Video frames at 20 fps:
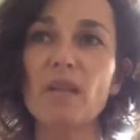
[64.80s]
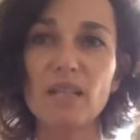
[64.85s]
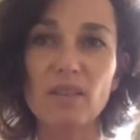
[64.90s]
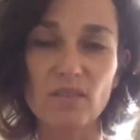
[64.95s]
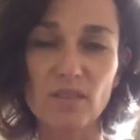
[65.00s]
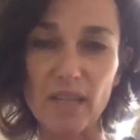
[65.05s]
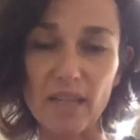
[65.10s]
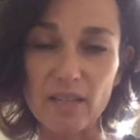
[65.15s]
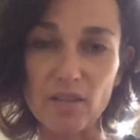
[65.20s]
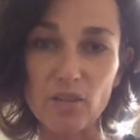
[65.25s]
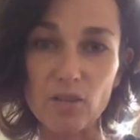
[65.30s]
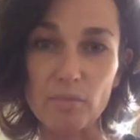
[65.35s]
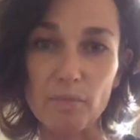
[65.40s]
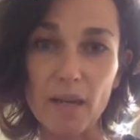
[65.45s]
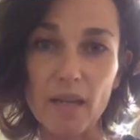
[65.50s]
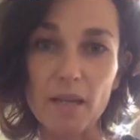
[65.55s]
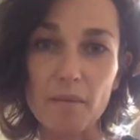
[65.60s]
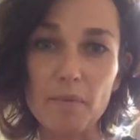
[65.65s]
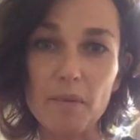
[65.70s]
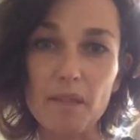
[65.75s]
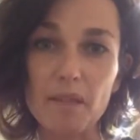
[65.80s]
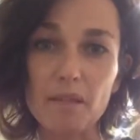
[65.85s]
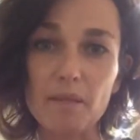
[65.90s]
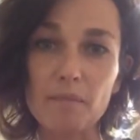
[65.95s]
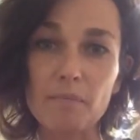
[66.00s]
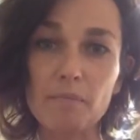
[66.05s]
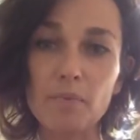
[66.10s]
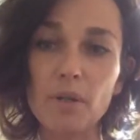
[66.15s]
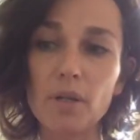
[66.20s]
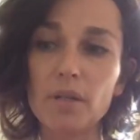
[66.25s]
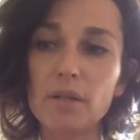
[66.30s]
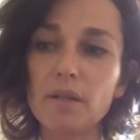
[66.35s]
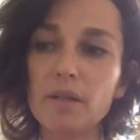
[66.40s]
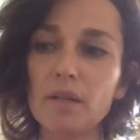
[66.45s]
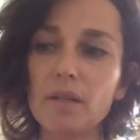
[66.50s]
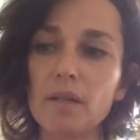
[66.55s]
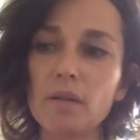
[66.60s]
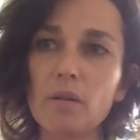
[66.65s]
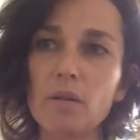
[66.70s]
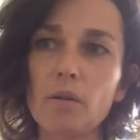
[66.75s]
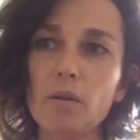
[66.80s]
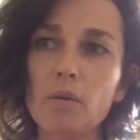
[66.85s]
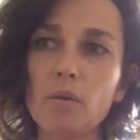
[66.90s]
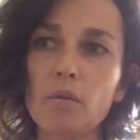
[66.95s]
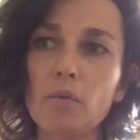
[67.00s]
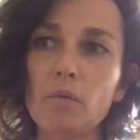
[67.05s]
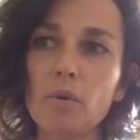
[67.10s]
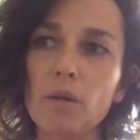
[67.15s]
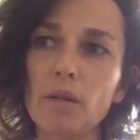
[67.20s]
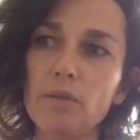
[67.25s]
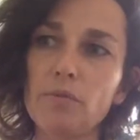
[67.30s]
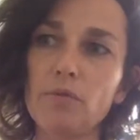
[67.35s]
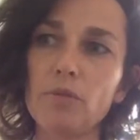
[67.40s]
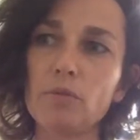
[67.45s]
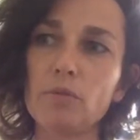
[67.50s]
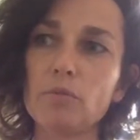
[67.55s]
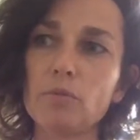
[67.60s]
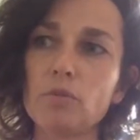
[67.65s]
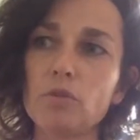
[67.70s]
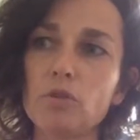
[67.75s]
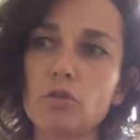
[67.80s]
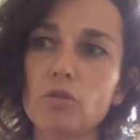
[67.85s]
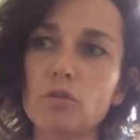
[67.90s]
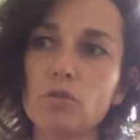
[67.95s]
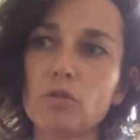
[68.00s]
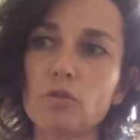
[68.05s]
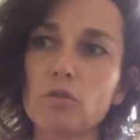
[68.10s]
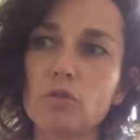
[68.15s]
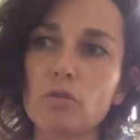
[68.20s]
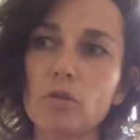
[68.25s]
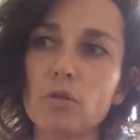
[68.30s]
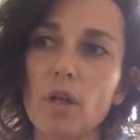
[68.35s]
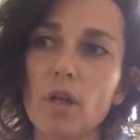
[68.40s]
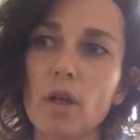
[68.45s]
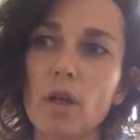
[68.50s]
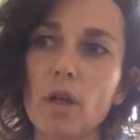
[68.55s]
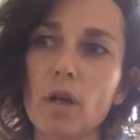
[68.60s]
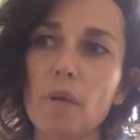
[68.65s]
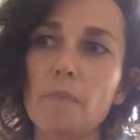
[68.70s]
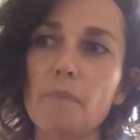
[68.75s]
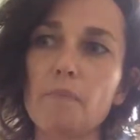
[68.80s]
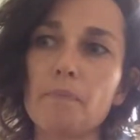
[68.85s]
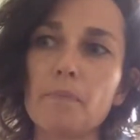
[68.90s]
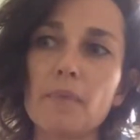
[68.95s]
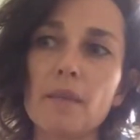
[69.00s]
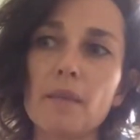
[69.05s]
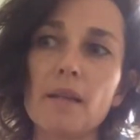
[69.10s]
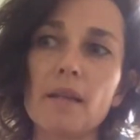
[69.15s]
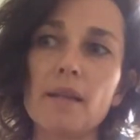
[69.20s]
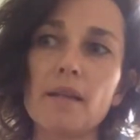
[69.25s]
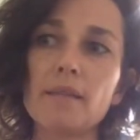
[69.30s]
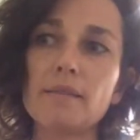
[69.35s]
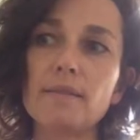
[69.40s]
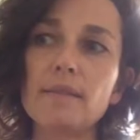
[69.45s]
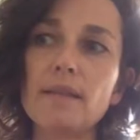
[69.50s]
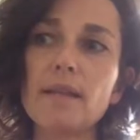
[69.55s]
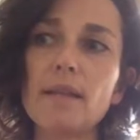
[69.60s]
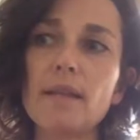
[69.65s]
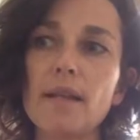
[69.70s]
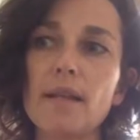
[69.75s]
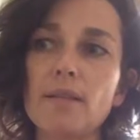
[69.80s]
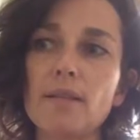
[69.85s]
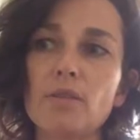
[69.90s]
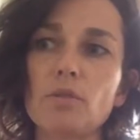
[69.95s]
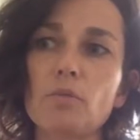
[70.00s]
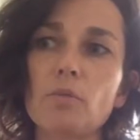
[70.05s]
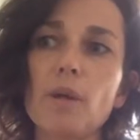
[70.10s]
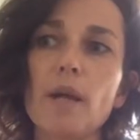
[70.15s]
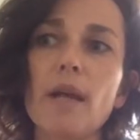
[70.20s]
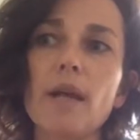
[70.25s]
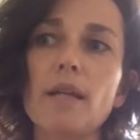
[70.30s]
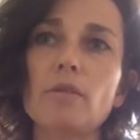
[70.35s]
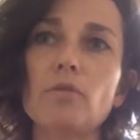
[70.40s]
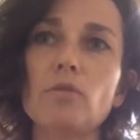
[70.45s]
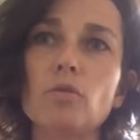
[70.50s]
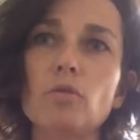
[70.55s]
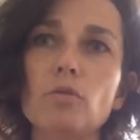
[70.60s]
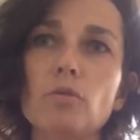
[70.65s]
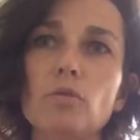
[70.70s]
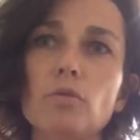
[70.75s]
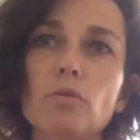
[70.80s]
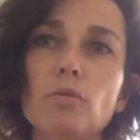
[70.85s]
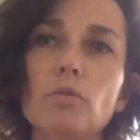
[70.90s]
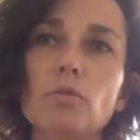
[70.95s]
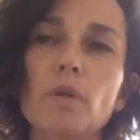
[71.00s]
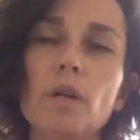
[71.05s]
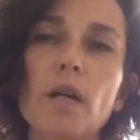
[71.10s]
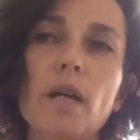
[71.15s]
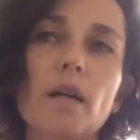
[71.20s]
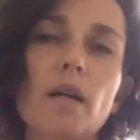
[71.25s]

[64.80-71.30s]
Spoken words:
intense maybe, but what if you would just see it as a way to